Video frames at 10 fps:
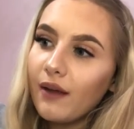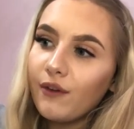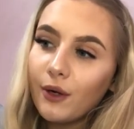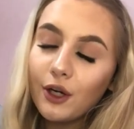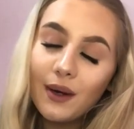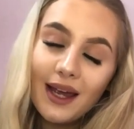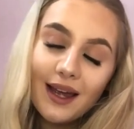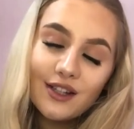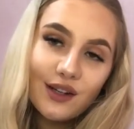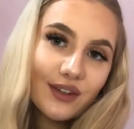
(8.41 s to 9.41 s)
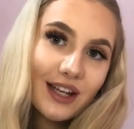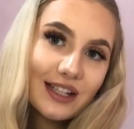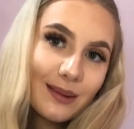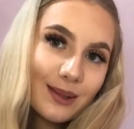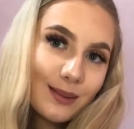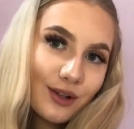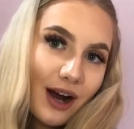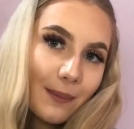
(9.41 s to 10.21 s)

If you're new here, don't forget to hit the subscribe